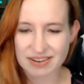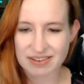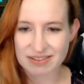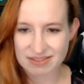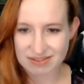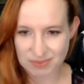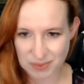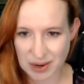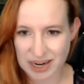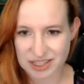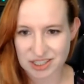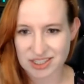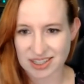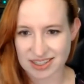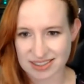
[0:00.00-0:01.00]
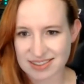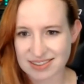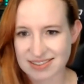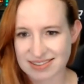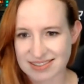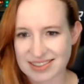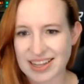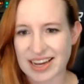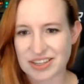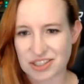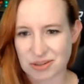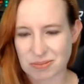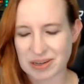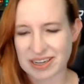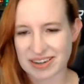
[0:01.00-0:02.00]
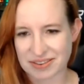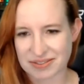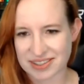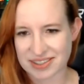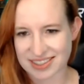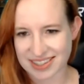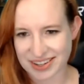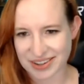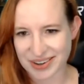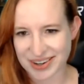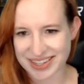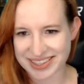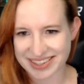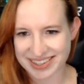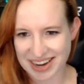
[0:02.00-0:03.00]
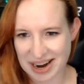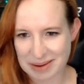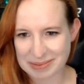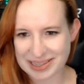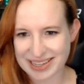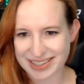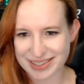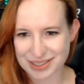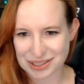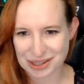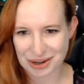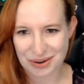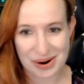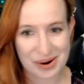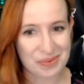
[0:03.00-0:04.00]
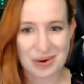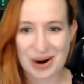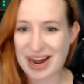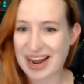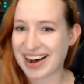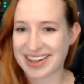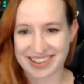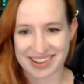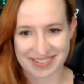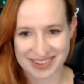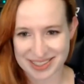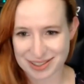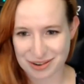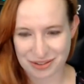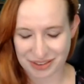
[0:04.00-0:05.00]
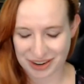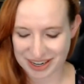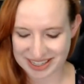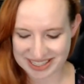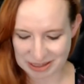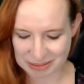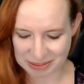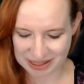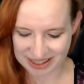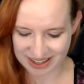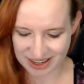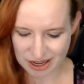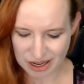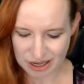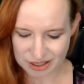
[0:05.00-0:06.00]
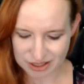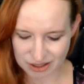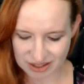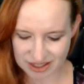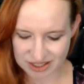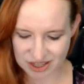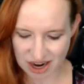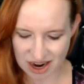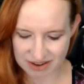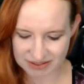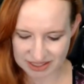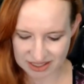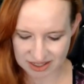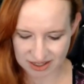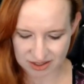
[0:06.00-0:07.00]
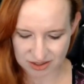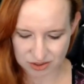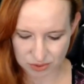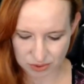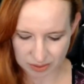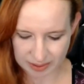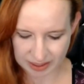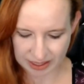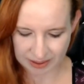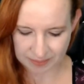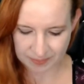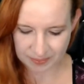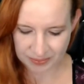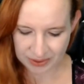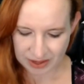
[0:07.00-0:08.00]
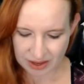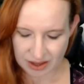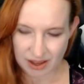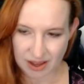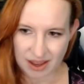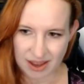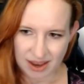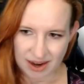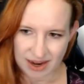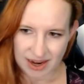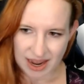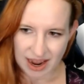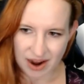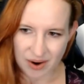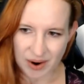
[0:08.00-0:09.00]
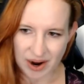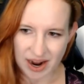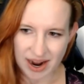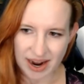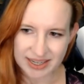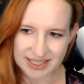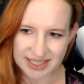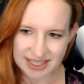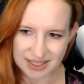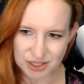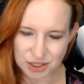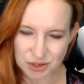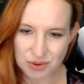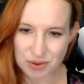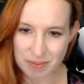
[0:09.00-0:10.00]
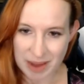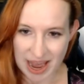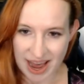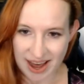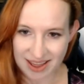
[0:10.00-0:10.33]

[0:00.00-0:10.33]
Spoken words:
watched this, that should be enough to sell you on the comedy of the show and why I love it so very deeply. So this coffin starts orbiting. Now, I did do the math.